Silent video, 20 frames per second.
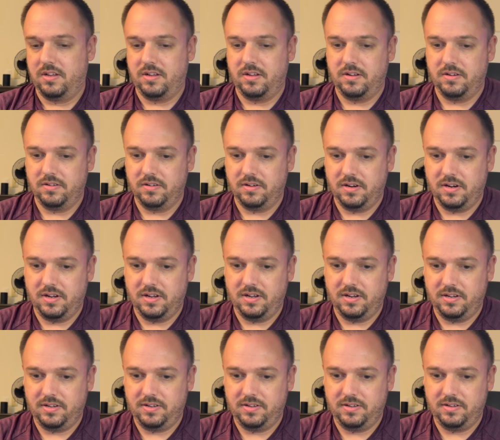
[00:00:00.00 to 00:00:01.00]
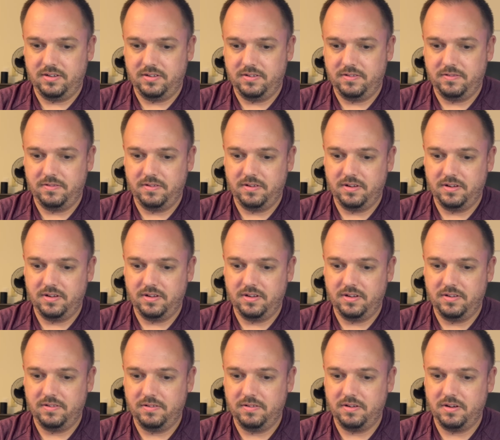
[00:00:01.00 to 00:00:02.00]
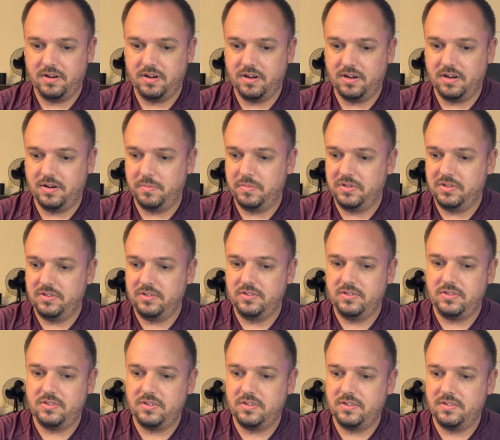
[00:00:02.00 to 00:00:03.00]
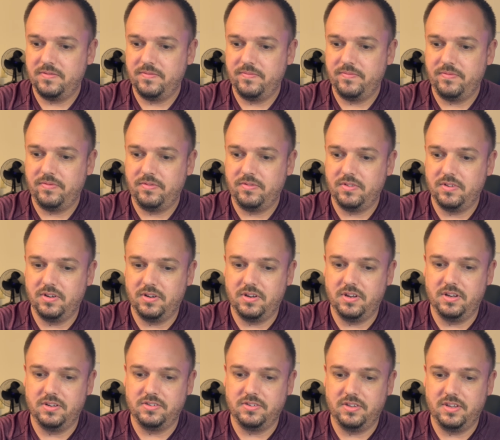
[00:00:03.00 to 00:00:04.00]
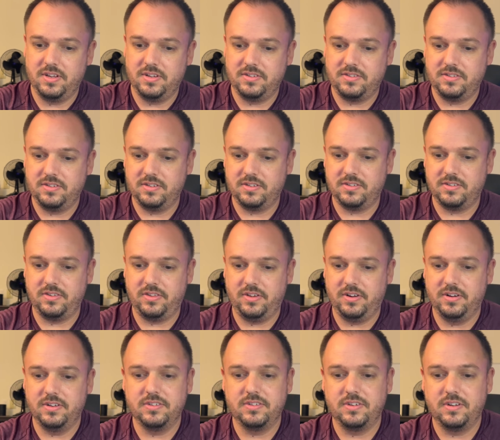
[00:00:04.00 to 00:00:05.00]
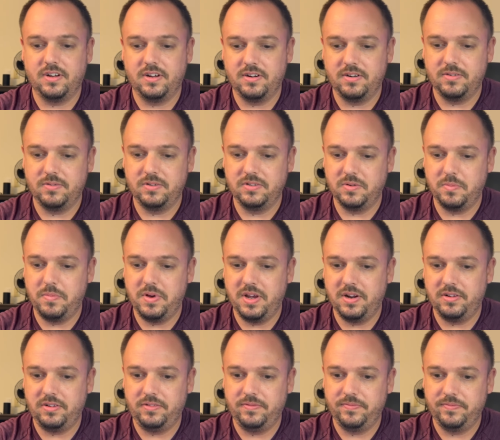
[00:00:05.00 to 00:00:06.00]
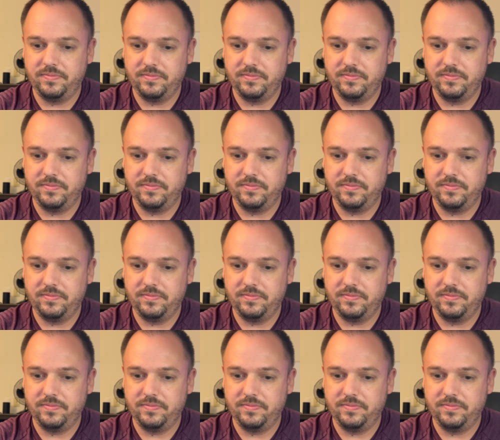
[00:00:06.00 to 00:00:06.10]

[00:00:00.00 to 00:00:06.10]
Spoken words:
All right. Commons. Okay, so that 6th slot is not always a battle.